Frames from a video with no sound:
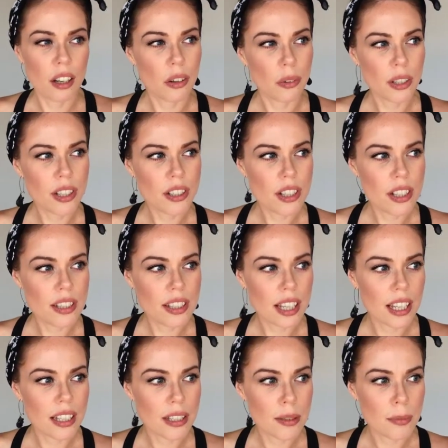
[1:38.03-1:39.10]
what did she
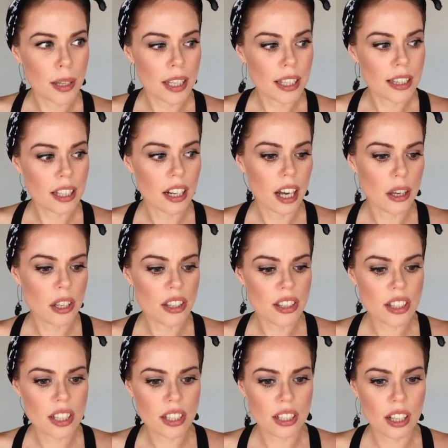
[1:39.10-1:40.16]
say to me? There
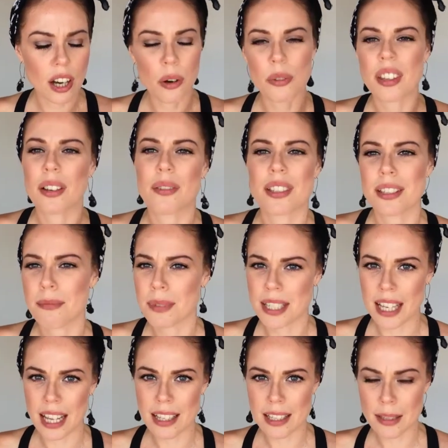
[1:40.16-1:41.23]
was some
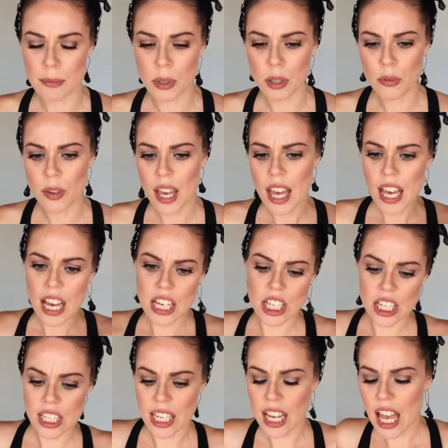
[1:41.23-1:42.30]
dance move and
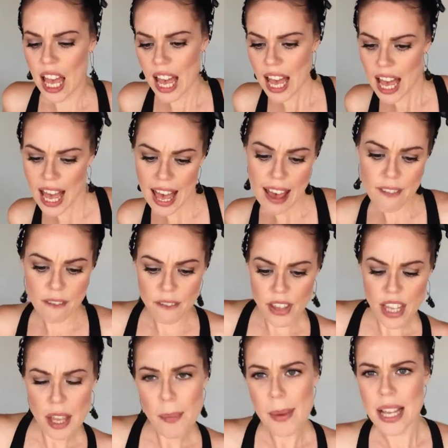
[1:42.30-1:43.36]
she's like, I
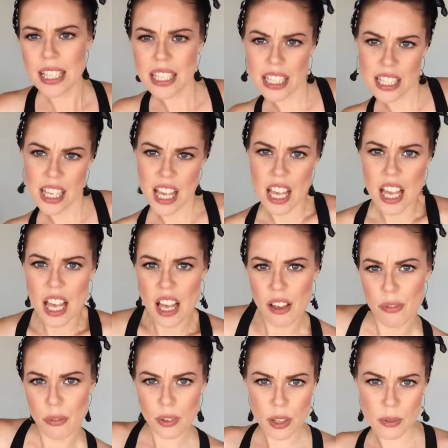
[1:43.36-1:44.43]
feel myself.